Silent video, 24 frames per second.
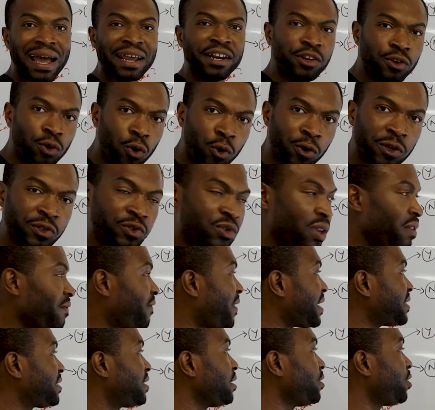And in order to
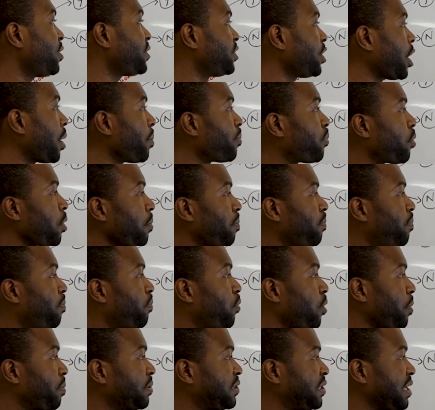invest in those
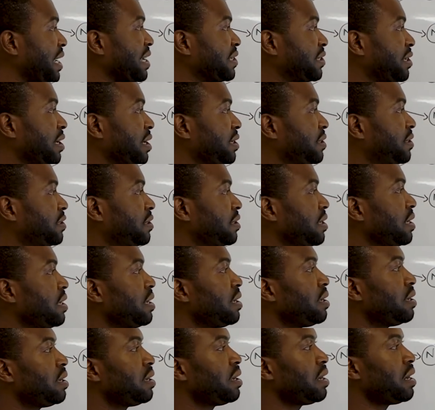non-property assets,
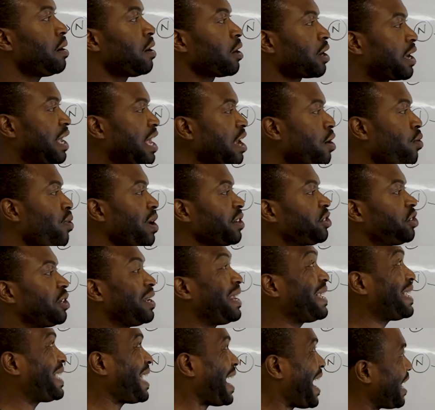key question
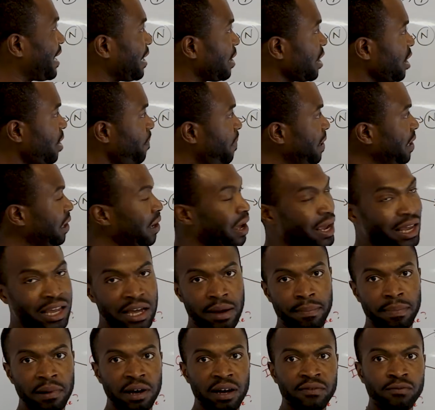again, a bit like
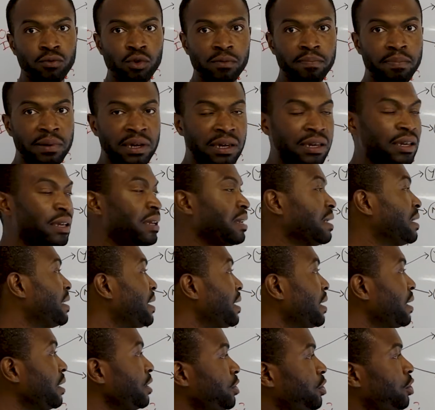above, would be,
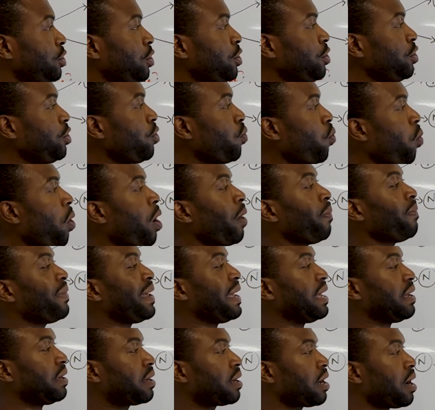do you want
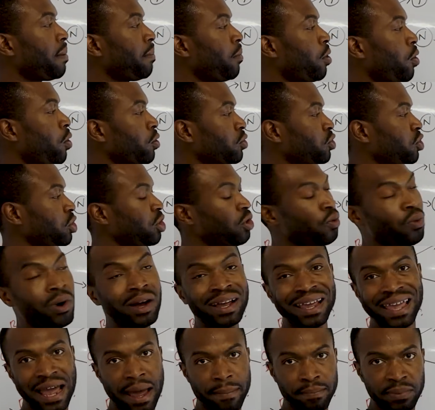income or do you
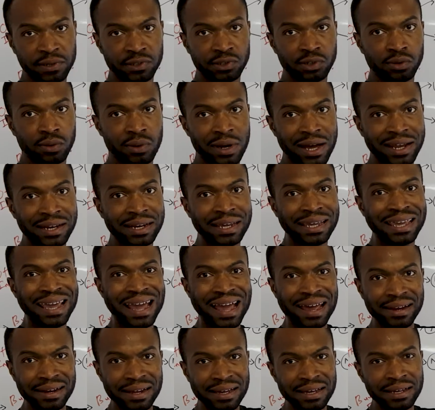want capital? And
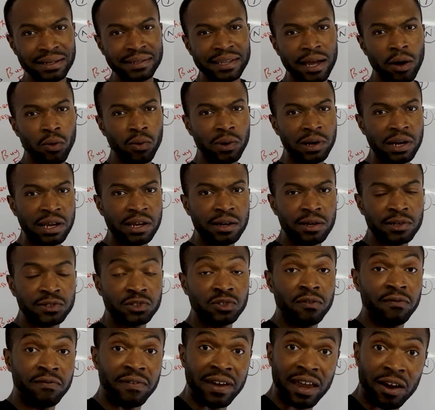again, that will lead us
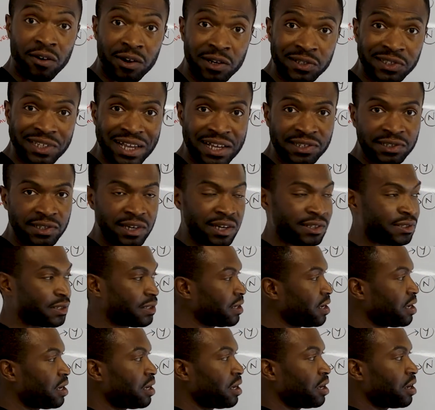to various
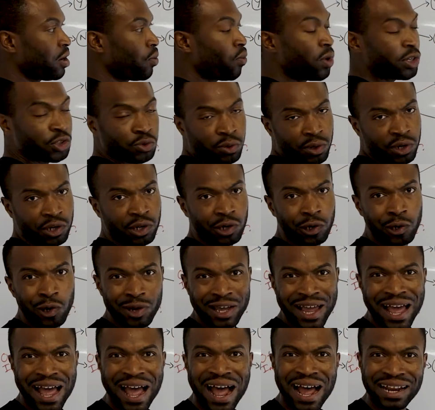assets, which we're going to
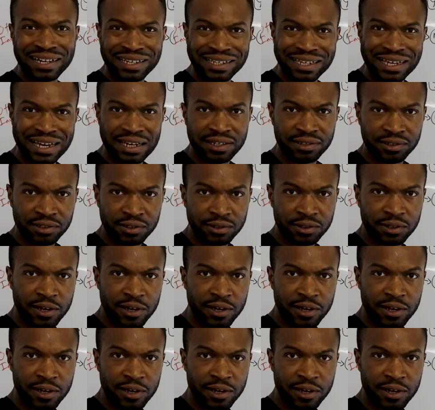look at the end,